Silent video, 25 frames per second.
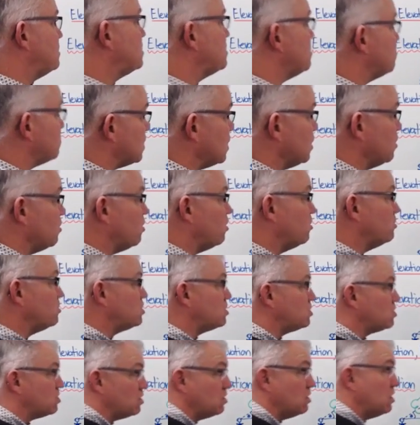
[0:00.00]
be something
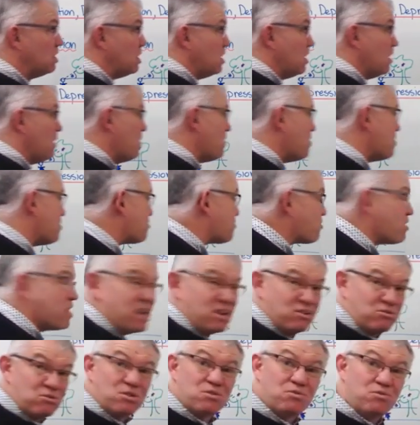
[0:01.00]
close to
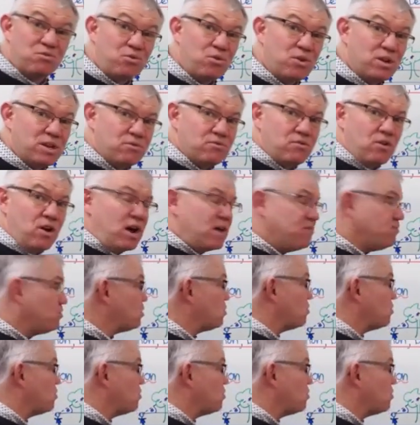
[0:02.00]
345